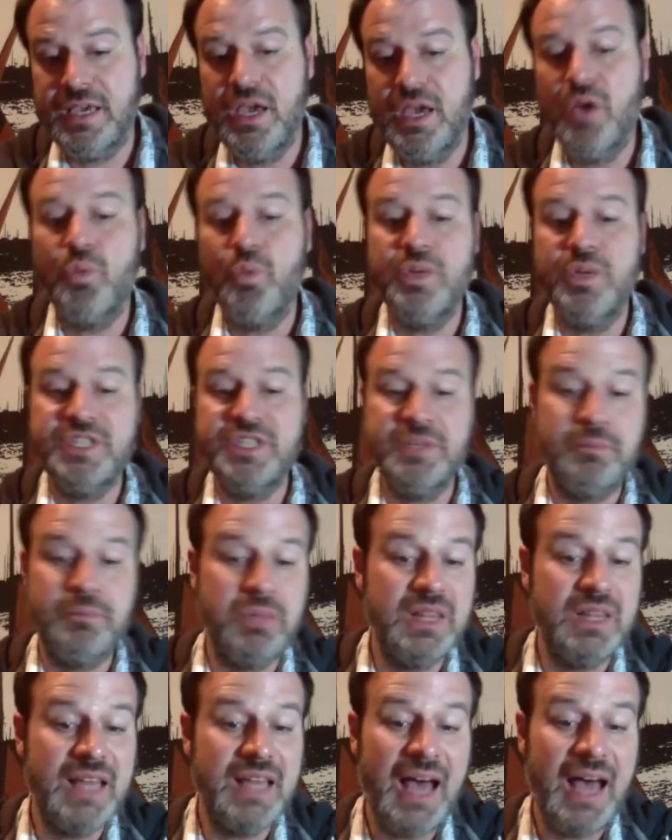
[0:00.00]
which
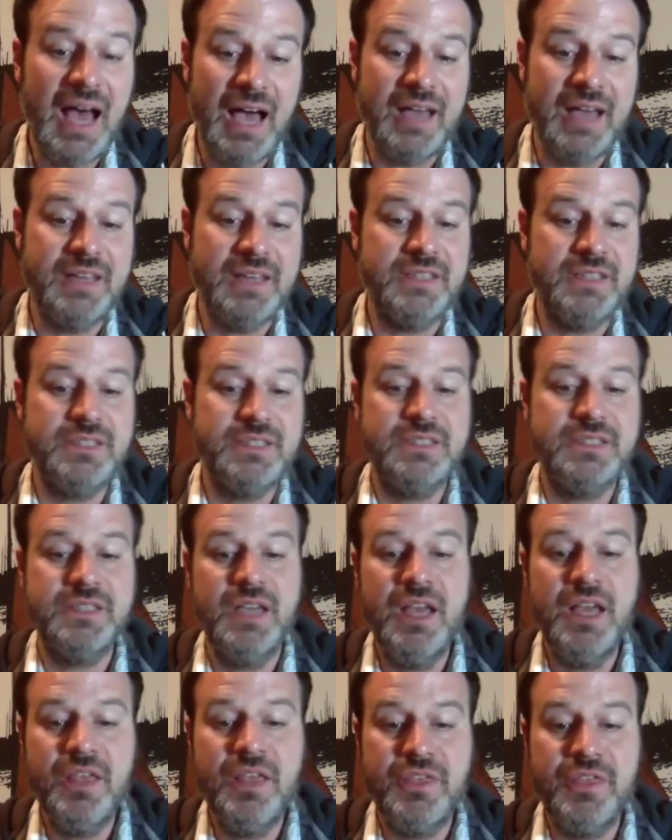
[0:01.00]
implies
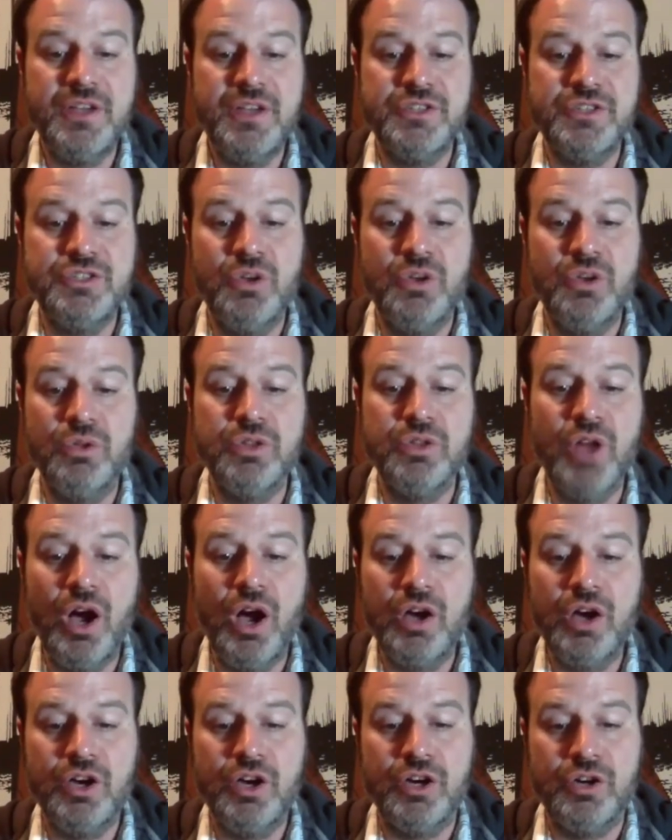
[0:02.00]
there's no
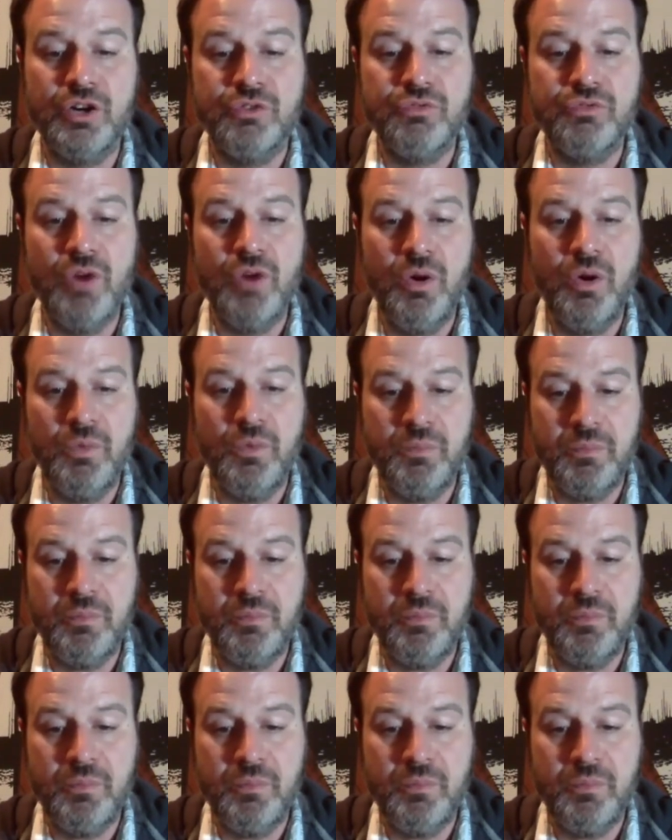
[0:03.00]
longer rope.